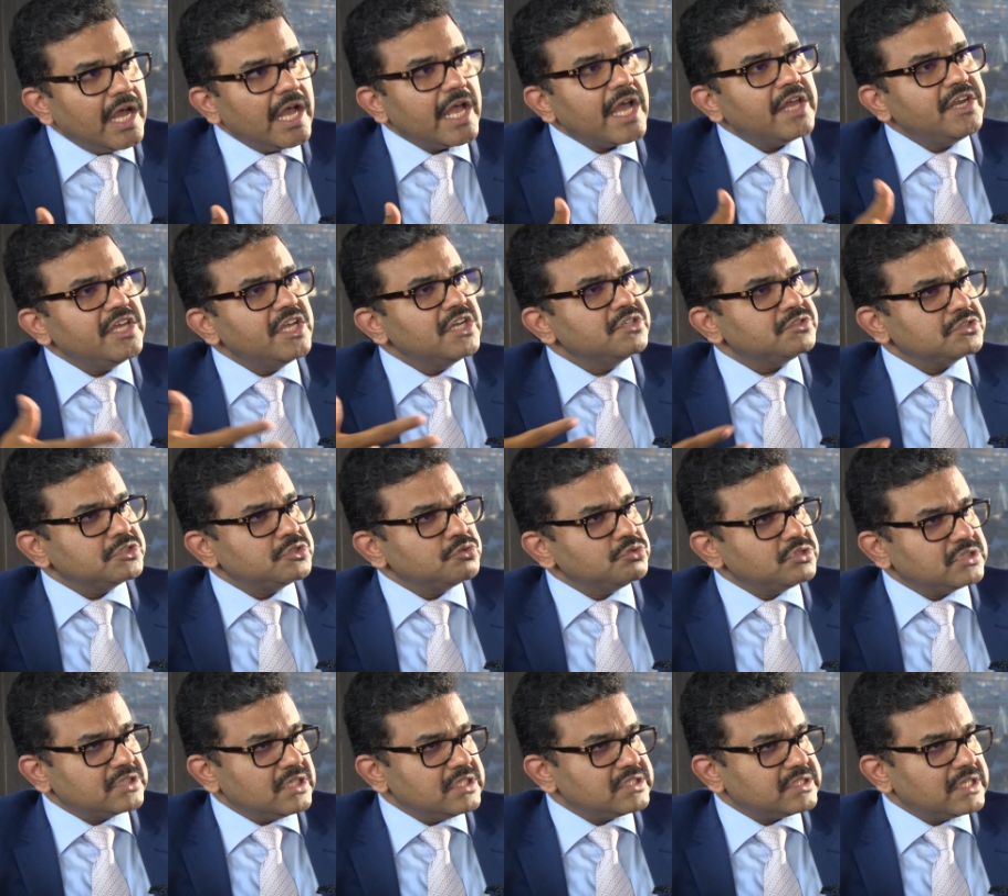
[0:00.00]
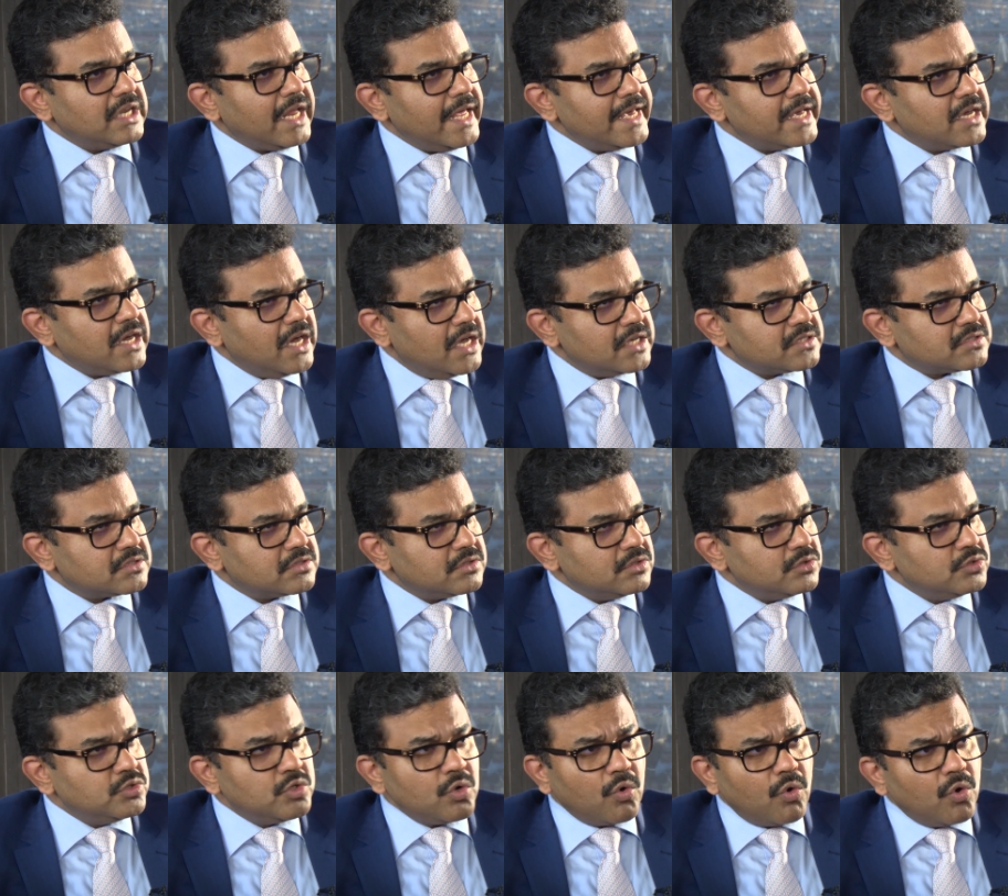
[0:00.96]
any institutions like us
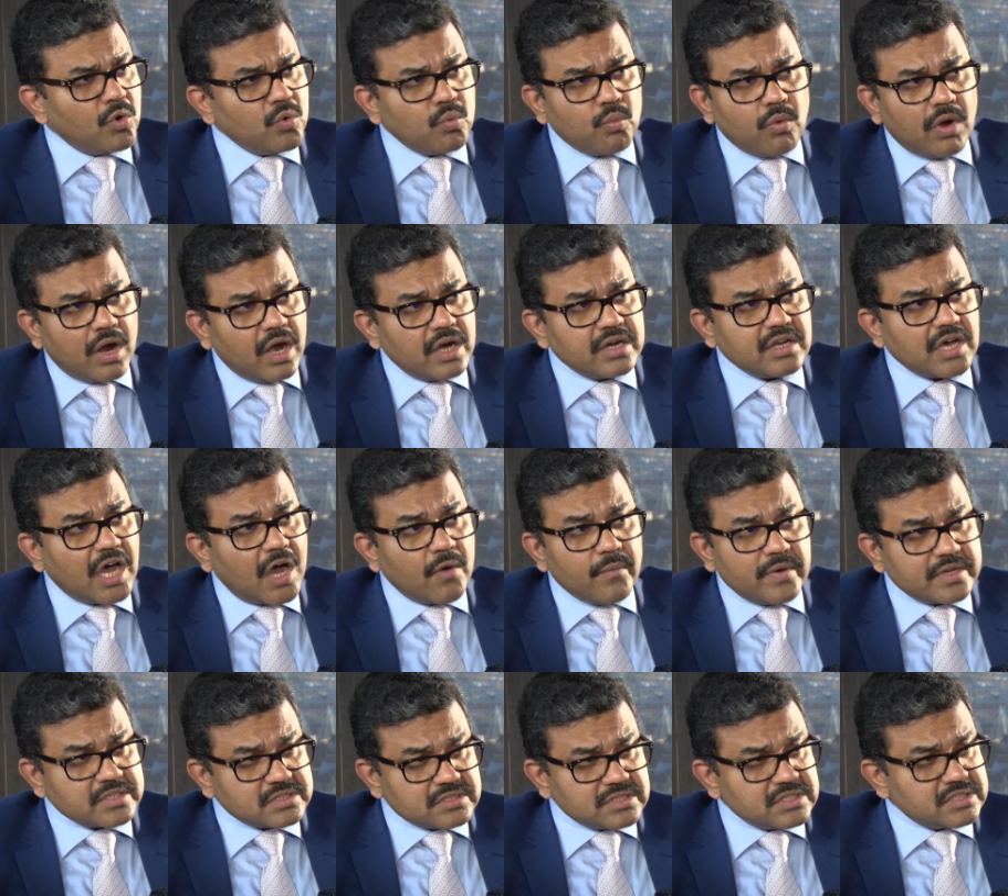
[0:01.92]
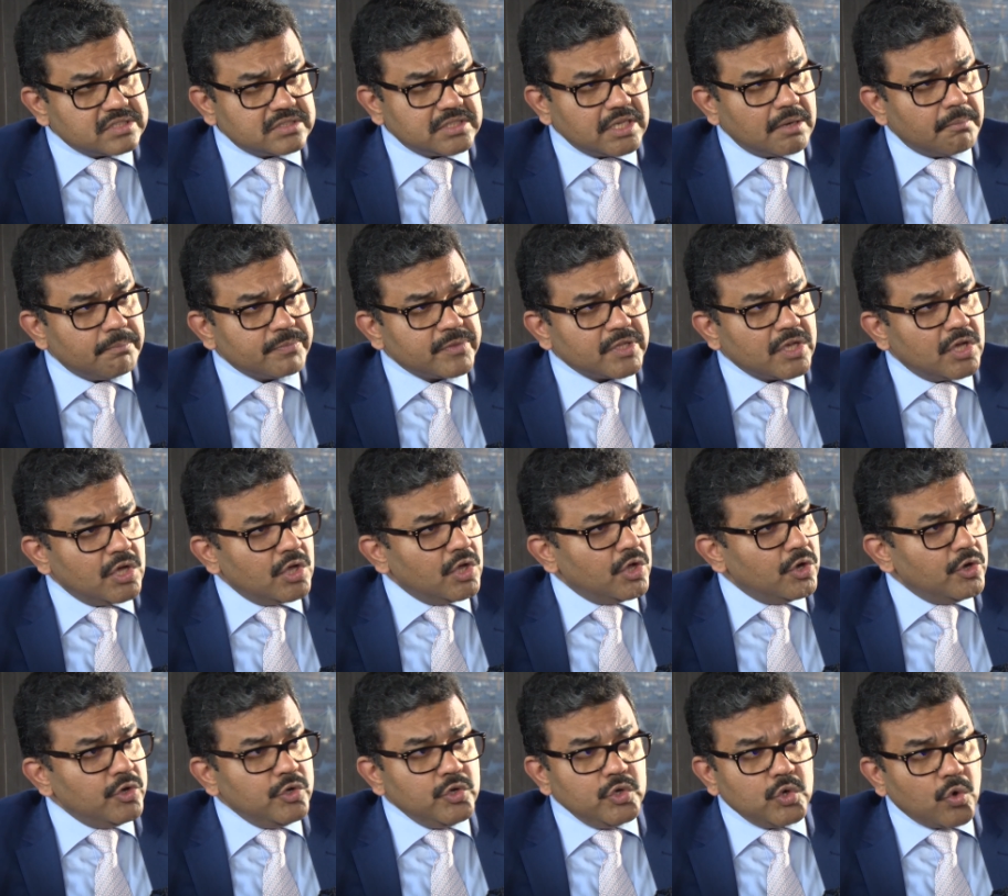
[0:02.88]
don't want our system
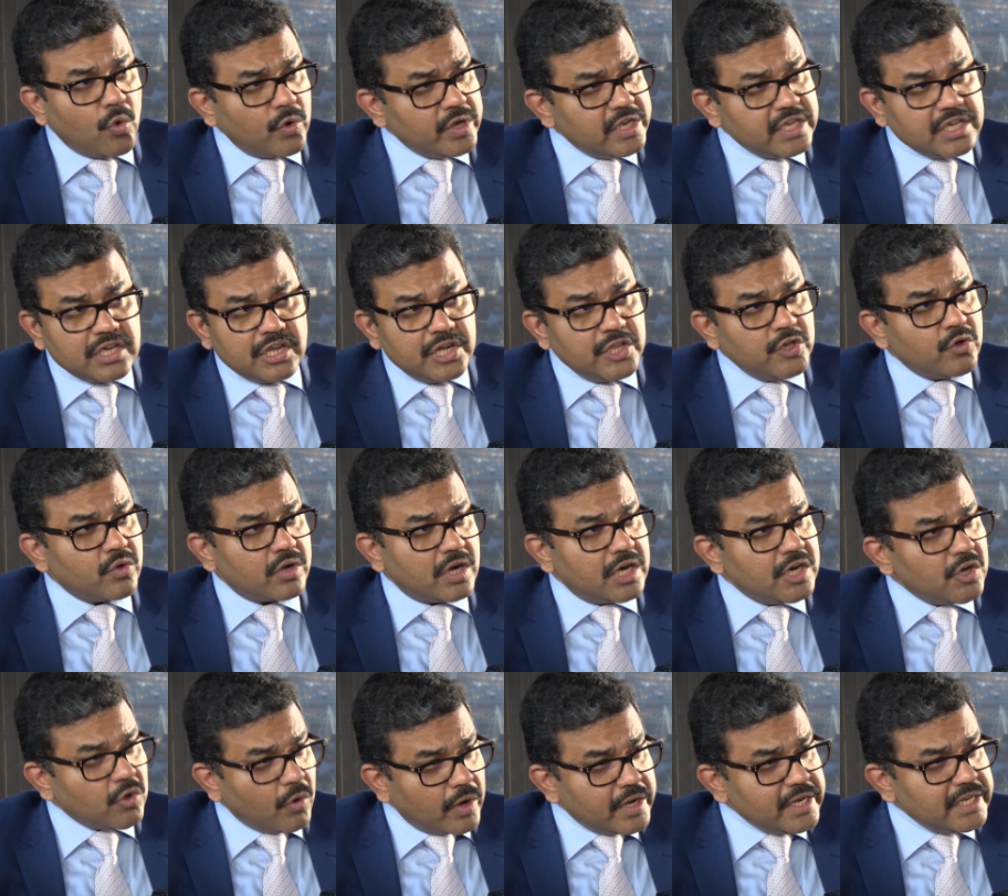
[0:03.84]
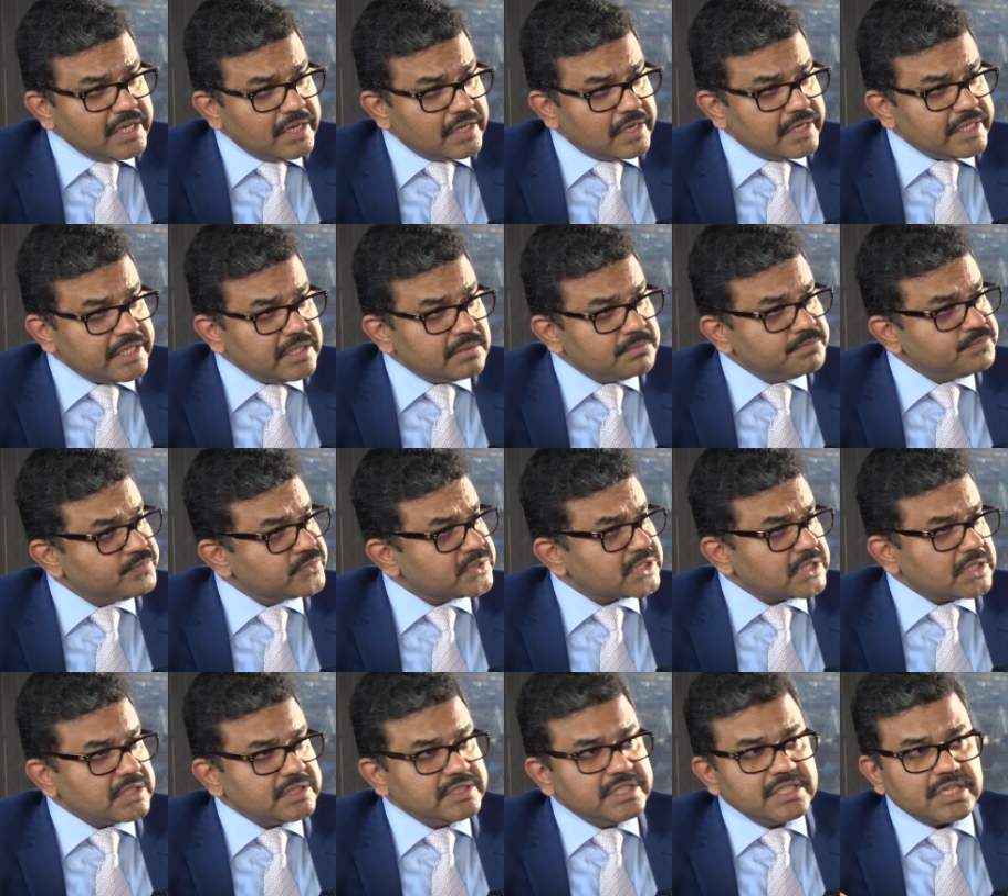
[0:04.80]
knowingly or unknowingly,
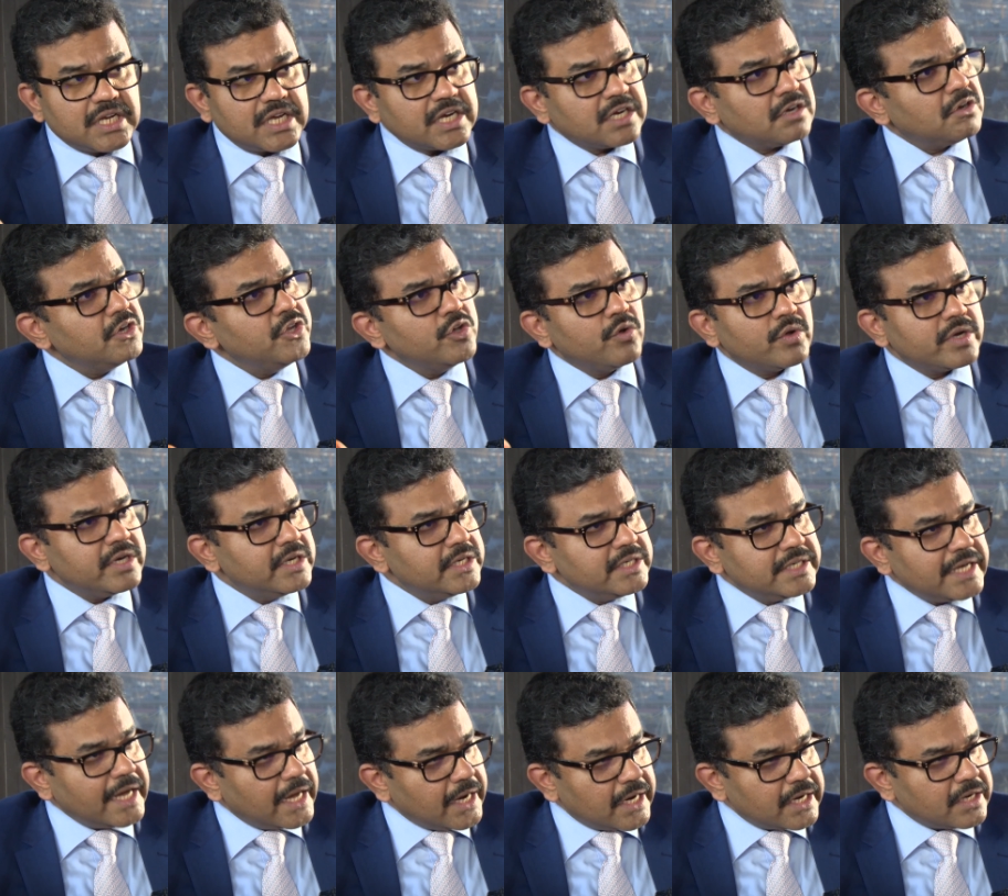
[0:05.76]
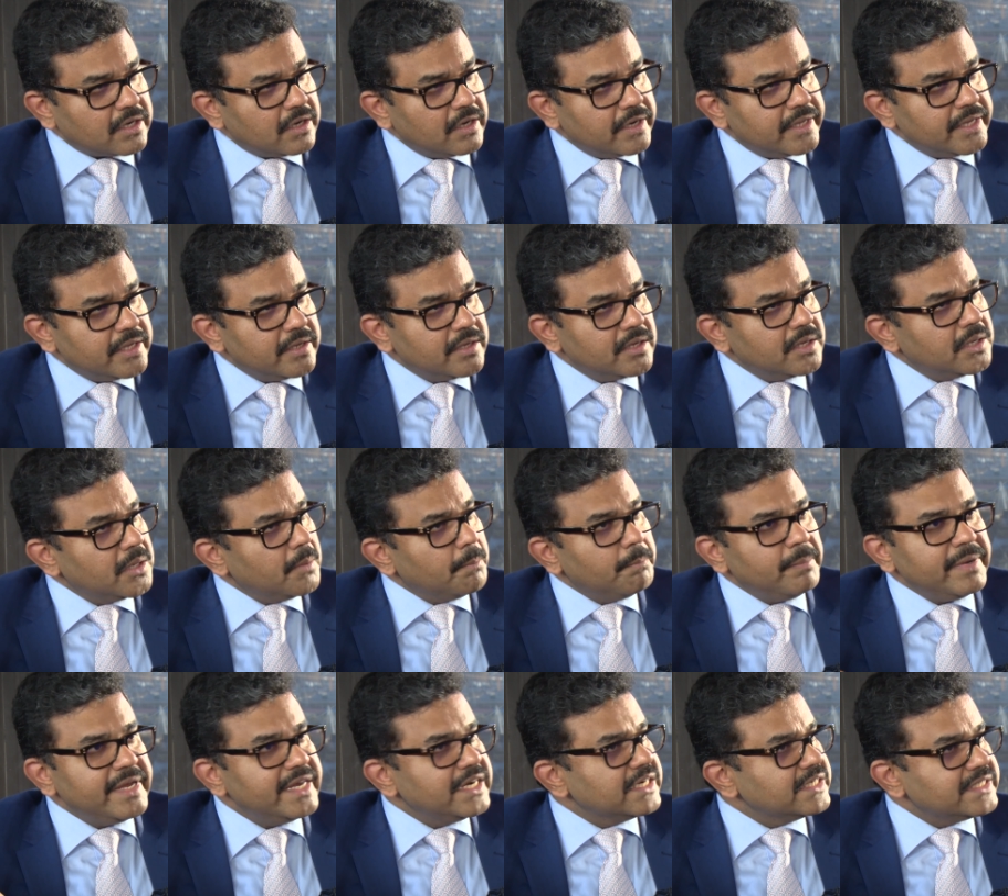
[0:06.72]
directly or indirectly
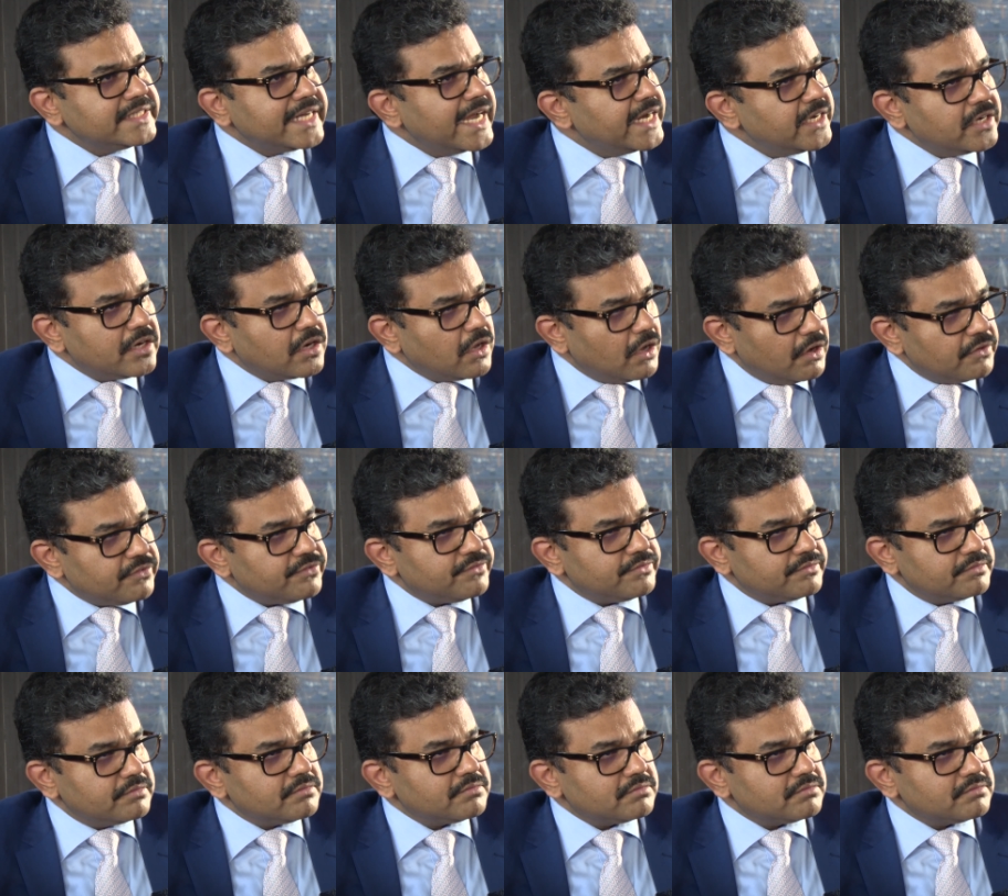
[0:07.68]
being tainted off.